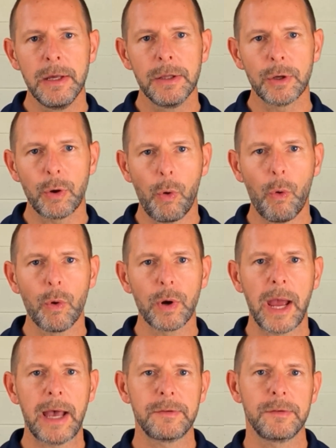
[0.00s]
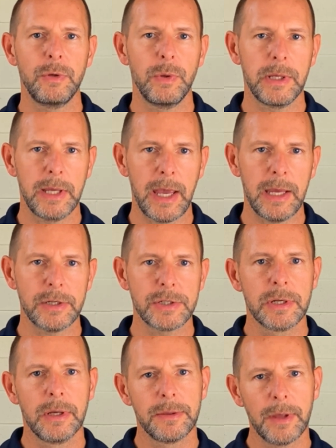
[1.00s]
the core has to
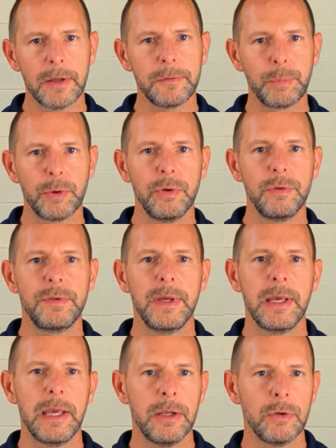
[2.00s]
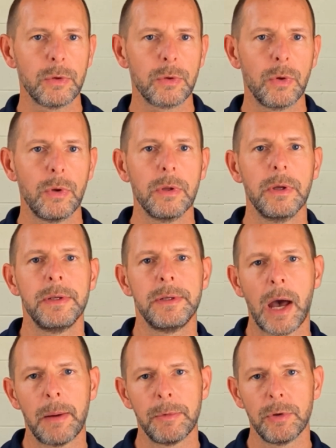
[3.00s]
engage, thus producing integral
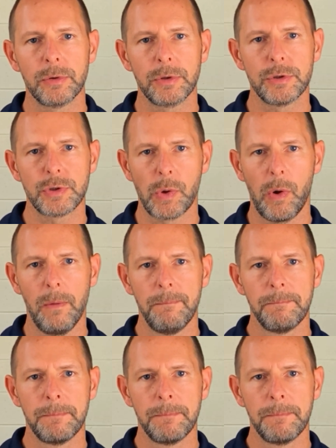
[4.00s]
abdominal control.